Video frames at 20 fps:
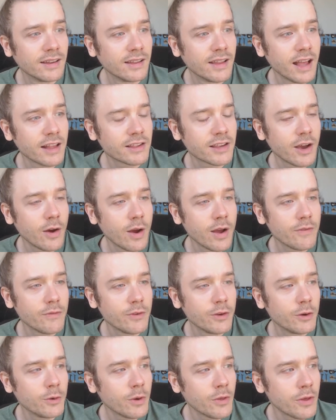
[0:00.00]
that's how I
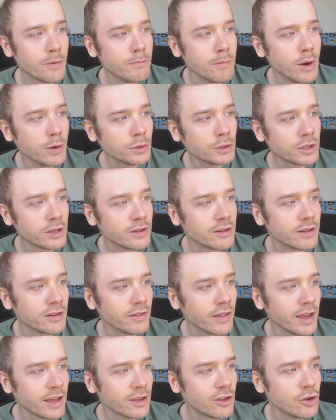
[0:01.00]
feel with emotions
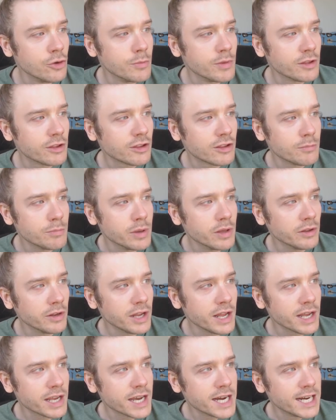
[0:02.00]
and like human
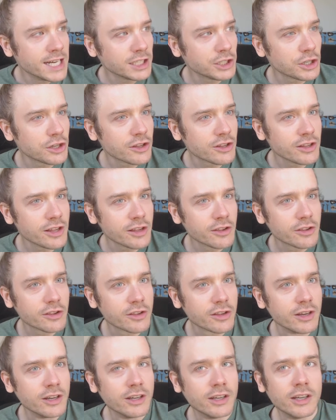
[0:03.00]
stability and
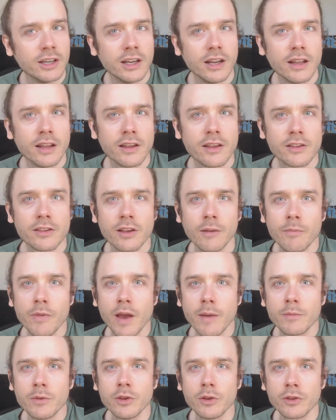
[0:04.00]
consciousness.
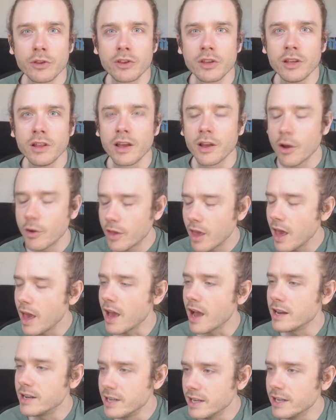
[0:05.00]
Sometimes you'll see like,
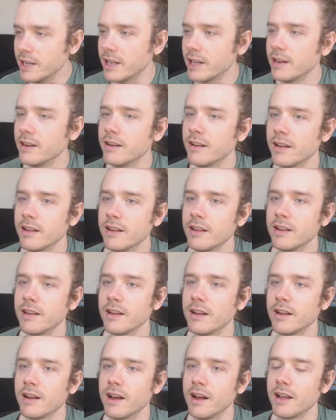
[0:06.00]
okay, I did it,
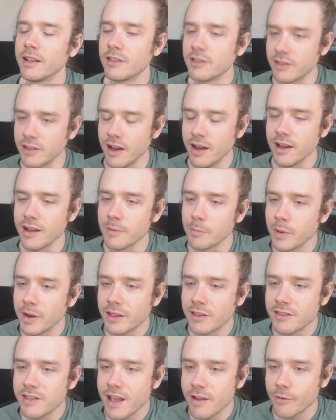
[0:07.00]
it's done,
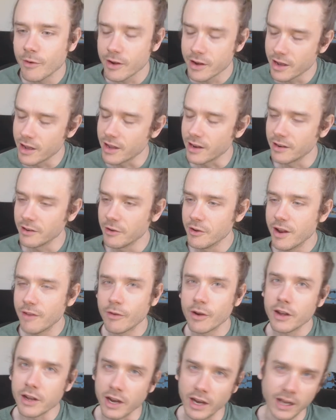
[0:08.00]
but it's never done. You're
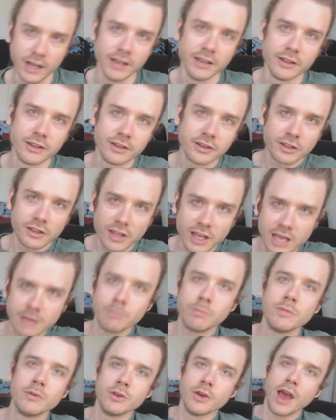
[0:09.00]
never done. You just
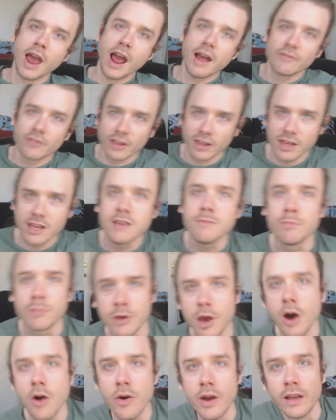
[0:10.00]
keep, you have to keep
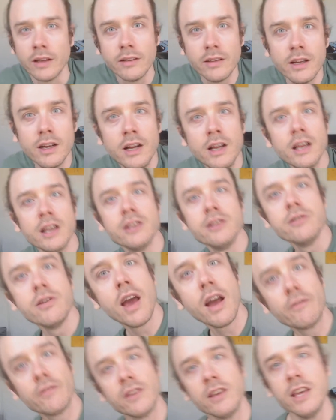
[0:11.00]
going, and
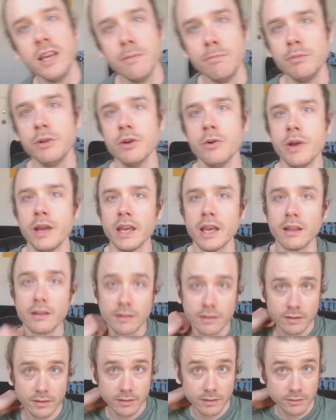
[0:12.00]
you have to keep doing it
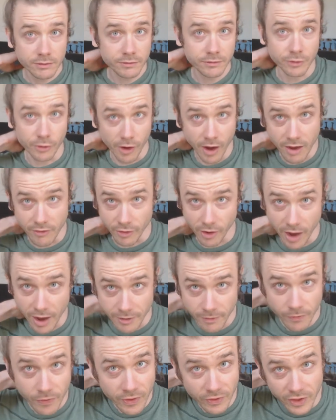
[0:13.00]
forever.
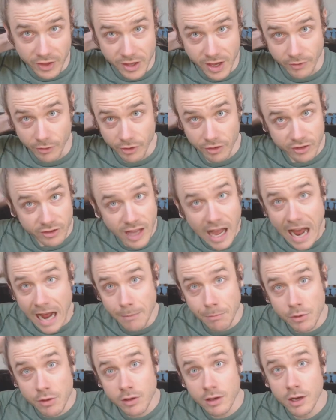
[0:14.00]
I don't think this ever
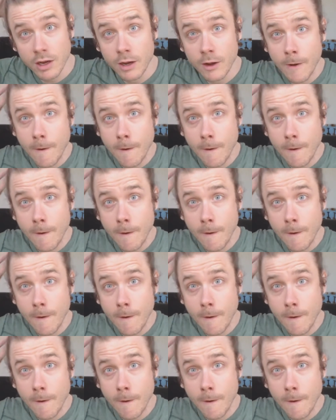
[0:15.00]
stops.